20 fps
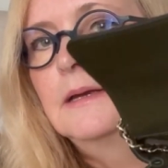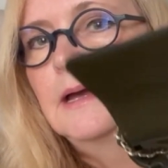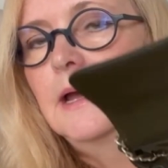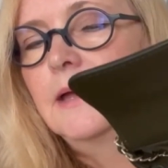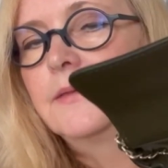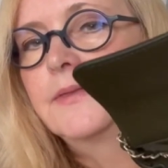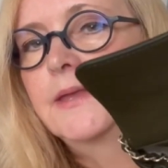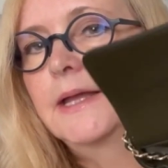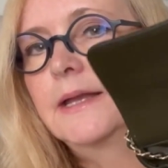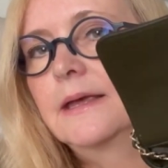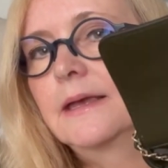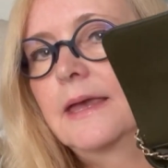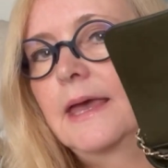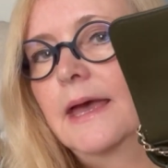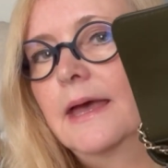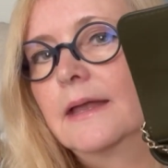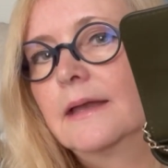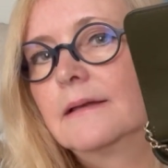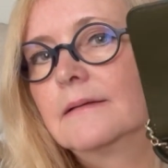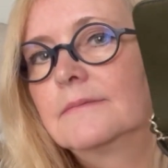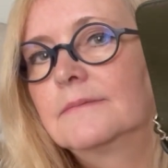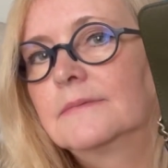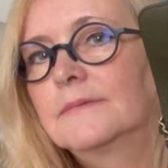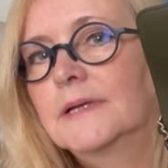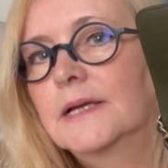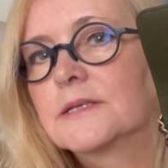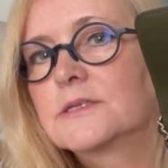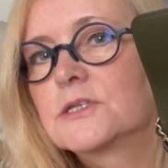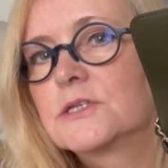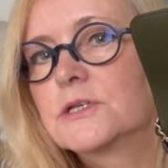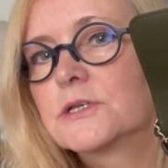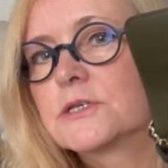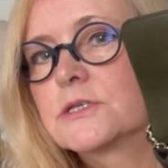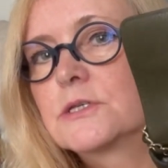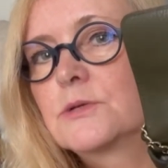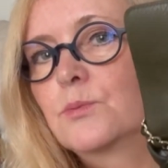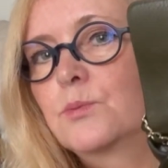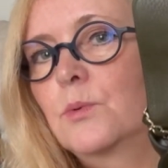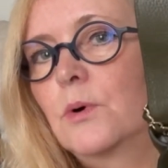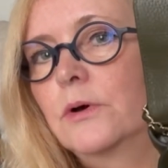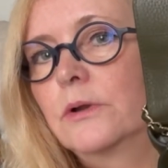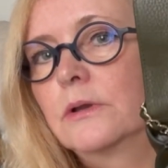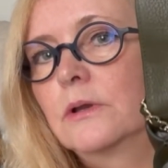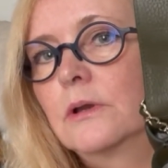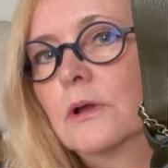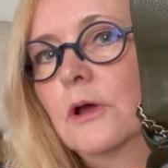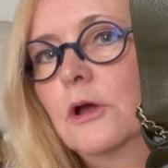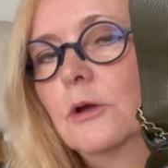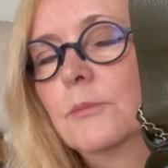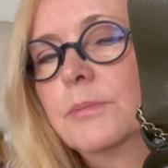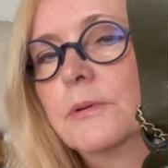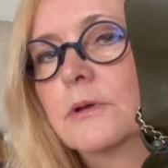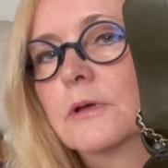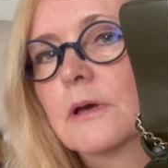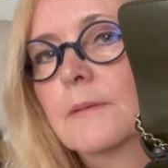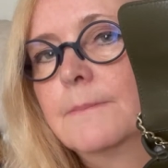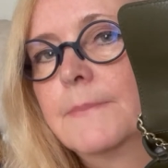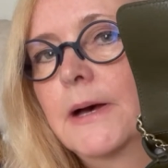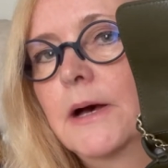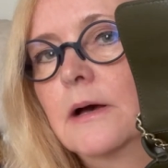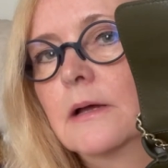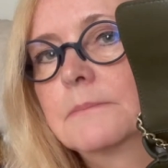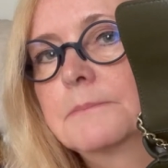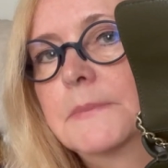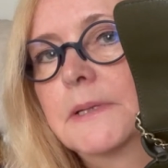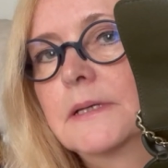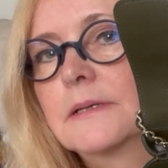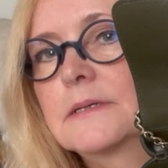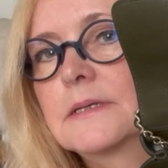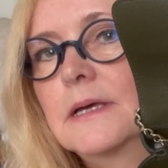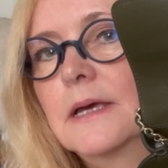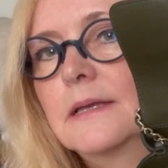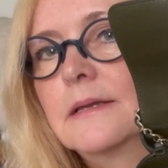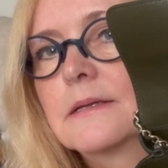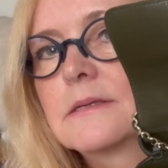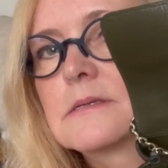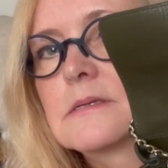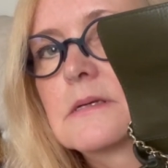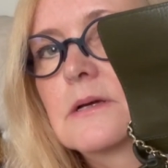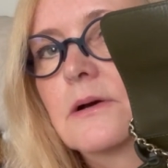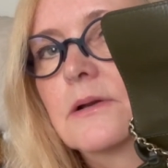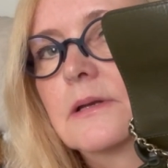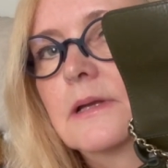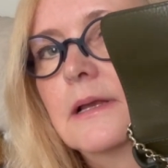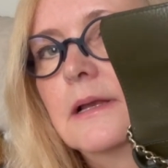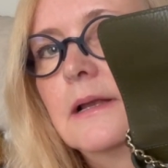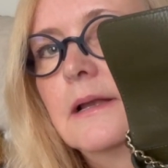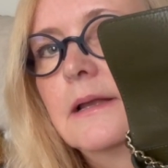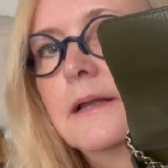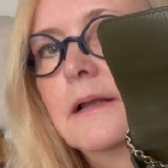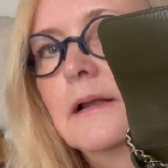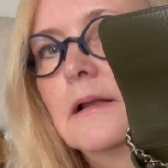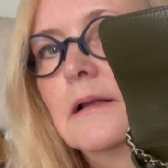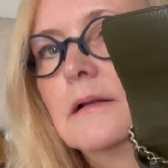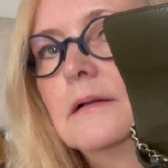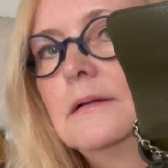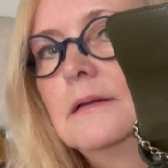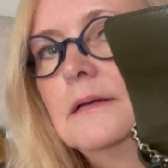And then again, it's just one open compartment, and it's got a little